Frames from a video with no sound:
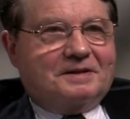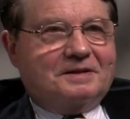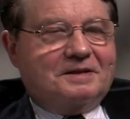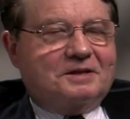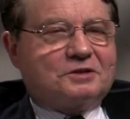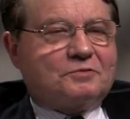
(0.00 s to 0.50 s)

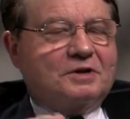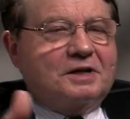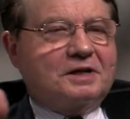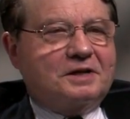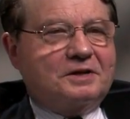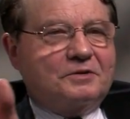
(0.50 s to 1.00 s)
Yes,
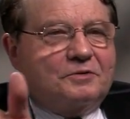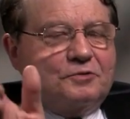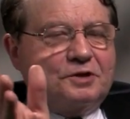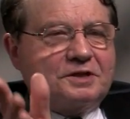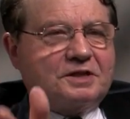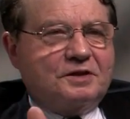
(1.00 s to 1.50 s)
well, the
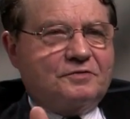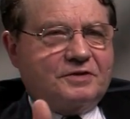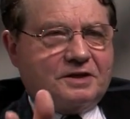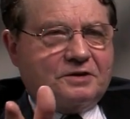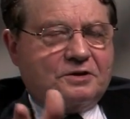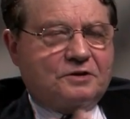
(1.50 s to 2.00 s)
one key
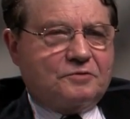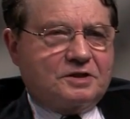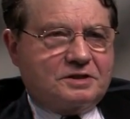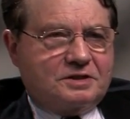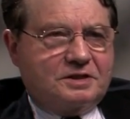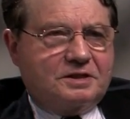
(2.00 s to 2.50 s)
factor
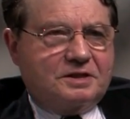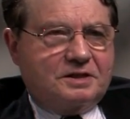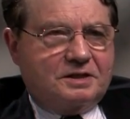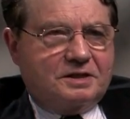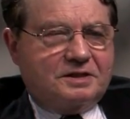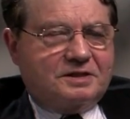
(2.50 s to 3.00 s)
was
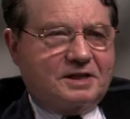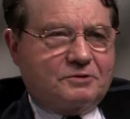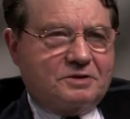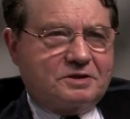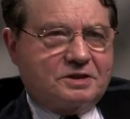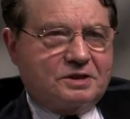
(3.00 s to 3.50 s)
the
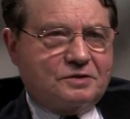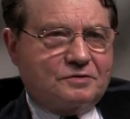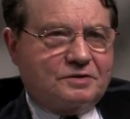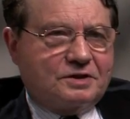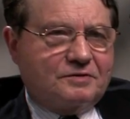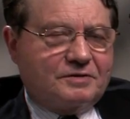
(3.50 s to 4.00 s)
sequencing
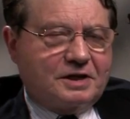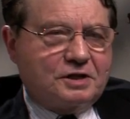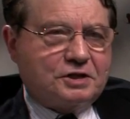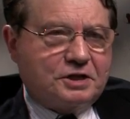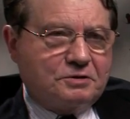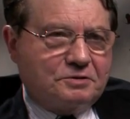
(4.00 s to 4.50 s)
of the viral
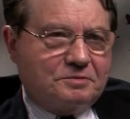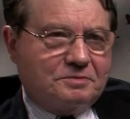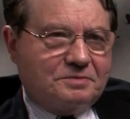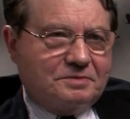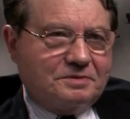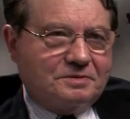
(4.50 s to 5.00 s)
genome,
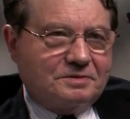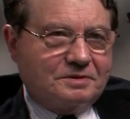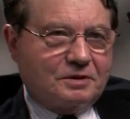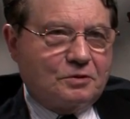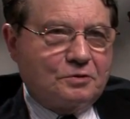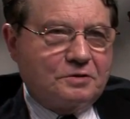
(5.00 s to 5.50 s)

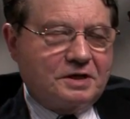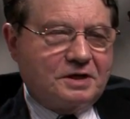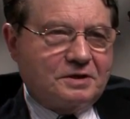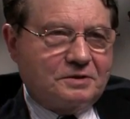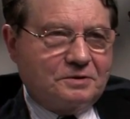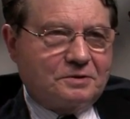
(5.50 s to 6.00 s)
the
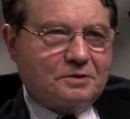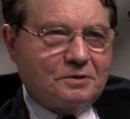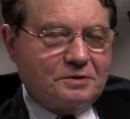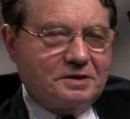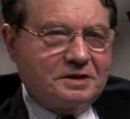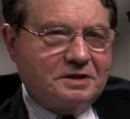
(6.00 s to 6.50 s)

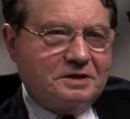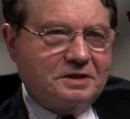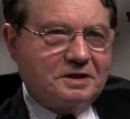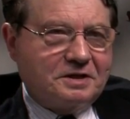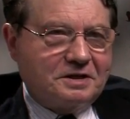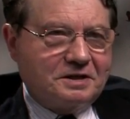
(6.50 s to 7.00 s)
cloning the
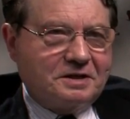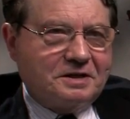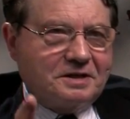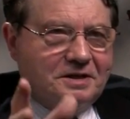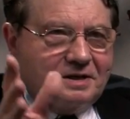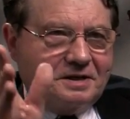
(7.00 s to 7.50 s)
DNA,
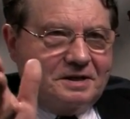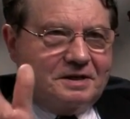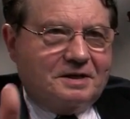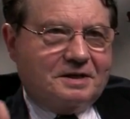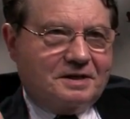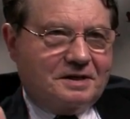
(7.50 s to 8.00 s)

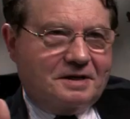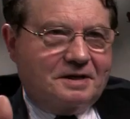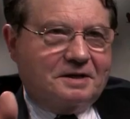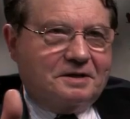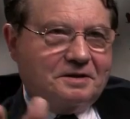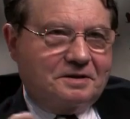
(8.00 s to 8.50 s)

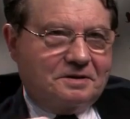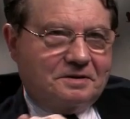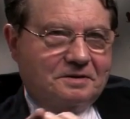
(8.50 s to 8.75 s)
and